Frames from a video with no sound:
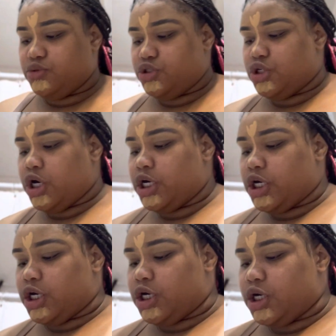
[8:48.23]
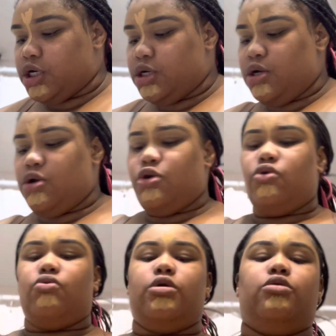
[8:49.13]
darker
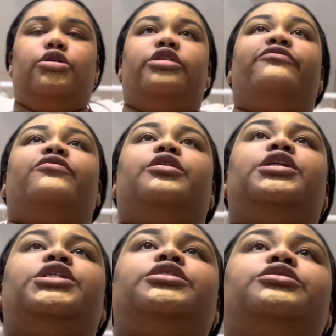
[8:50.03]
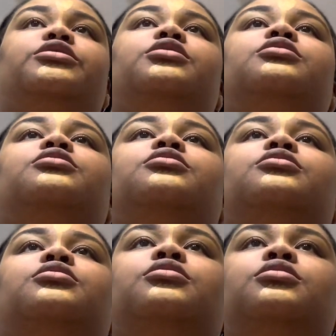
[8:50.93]
one on there first.
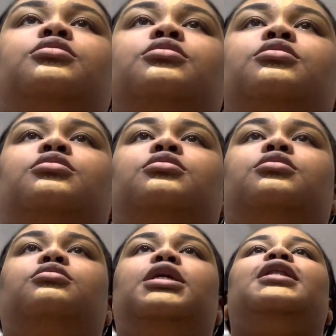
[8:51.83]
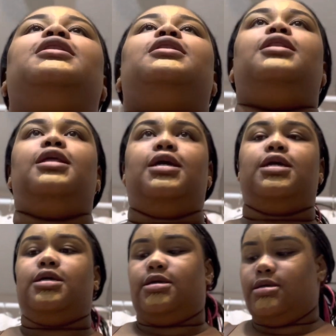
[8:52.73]
And
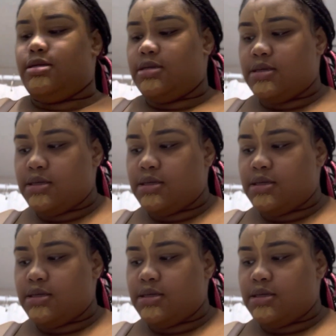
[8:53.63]
then